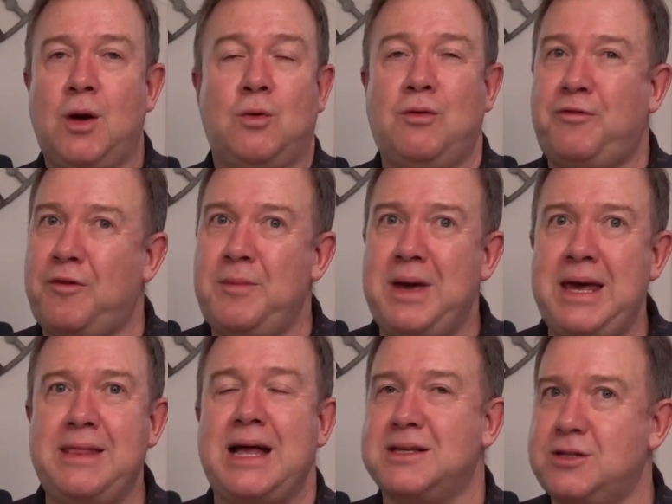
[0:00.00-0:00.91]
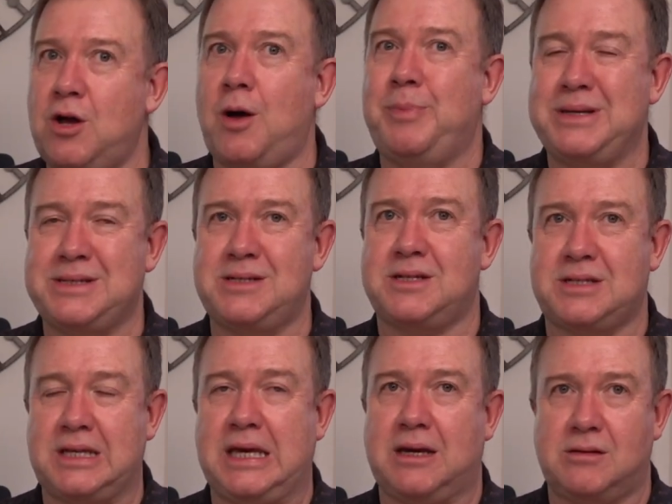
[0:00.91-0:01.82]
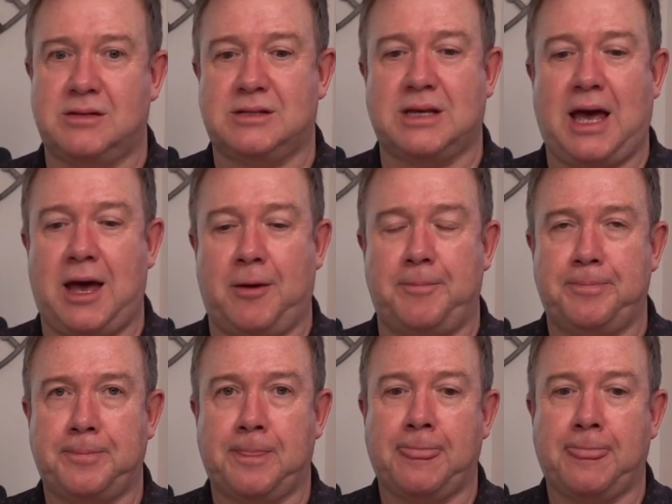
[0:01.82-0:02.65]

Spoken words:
Well, for me, that's not a business that you can scale.